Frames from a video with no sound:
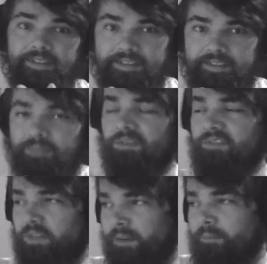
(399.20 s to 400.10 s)
it can be
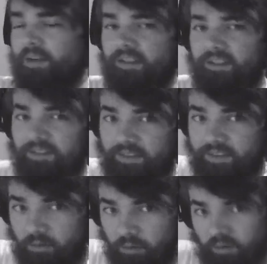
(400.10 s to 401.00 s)
viewed on Monday, so the
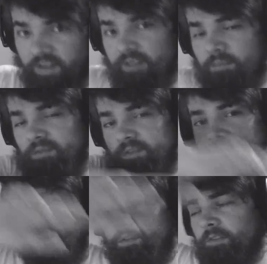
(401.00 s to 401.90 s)
whole thing can be
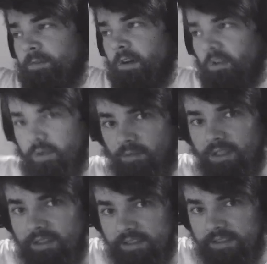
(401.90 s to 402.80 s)
viewed the following
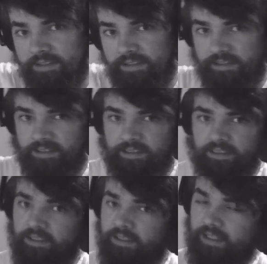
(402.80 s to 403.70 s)
week,
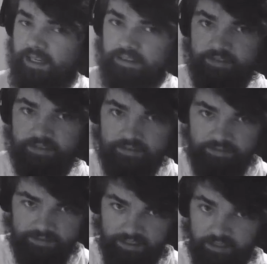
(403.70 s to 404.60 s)
and
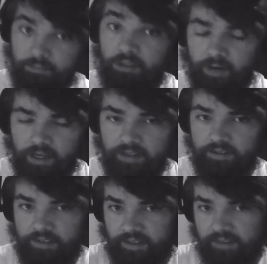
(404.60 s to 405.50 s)
it can be read,
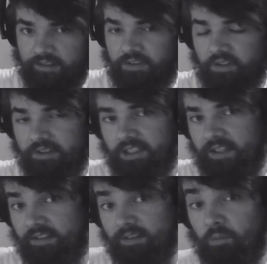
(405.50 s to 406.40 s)
and then I can start
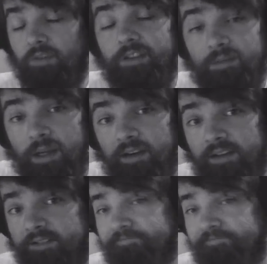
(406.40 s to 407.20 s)
getting some more feedback on it.